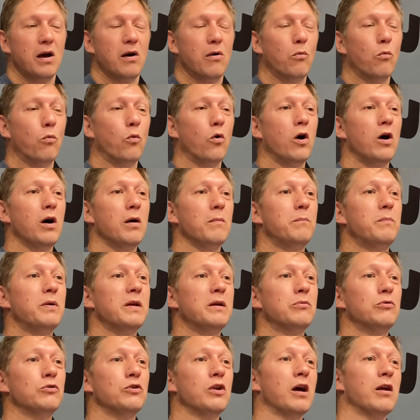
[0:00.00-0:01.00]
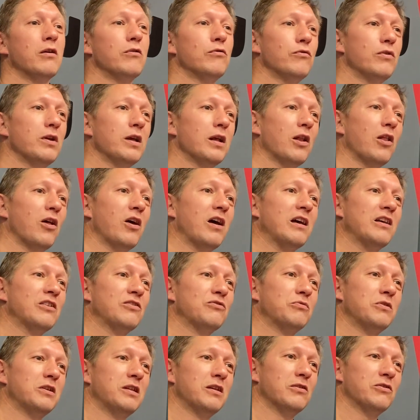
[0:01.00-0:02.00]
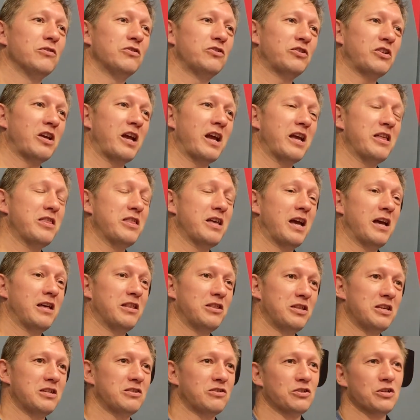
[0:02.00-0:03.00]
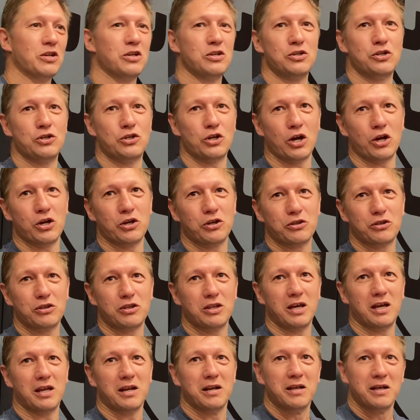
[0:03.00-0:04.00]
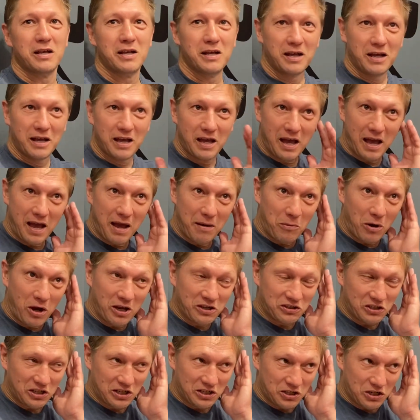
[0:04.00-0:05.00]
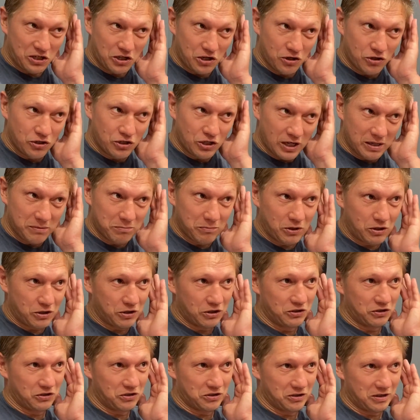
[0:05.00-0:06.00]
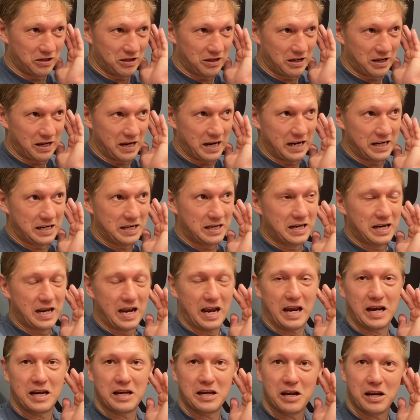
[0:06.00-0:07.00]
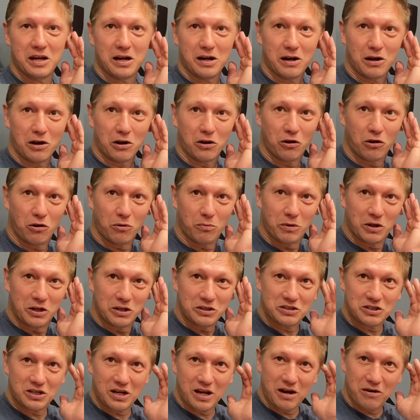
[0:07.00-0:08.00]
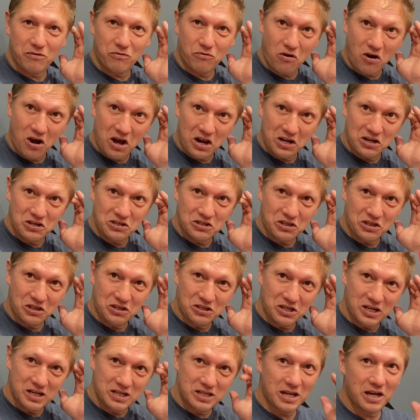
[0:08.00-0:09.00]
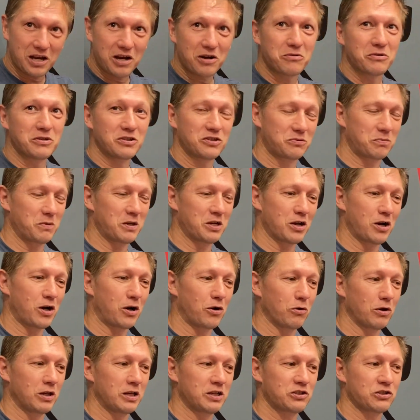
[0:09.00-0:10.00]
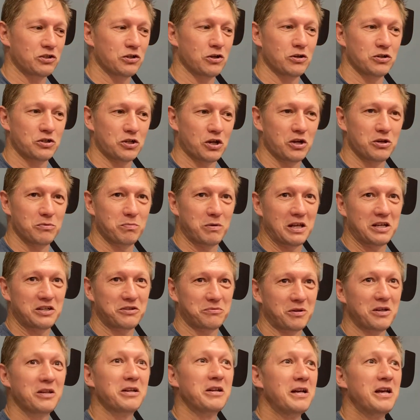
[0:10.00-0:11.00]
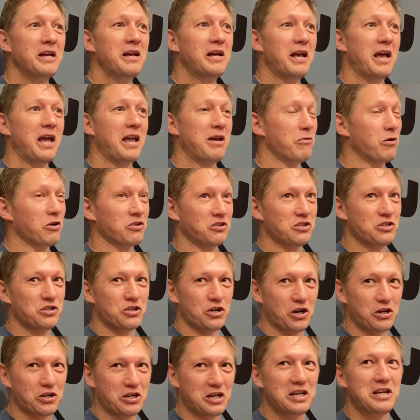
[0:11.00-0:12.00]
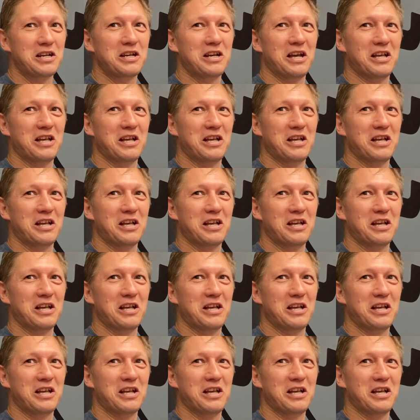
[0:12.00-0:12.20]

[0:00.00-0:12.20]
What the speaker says: What people don't realise when he was saying that, there's an in-joke that I said to Eugene, because I can get a little bit right into the detail and spend a whole lesson on toe placement. He wasn't joking.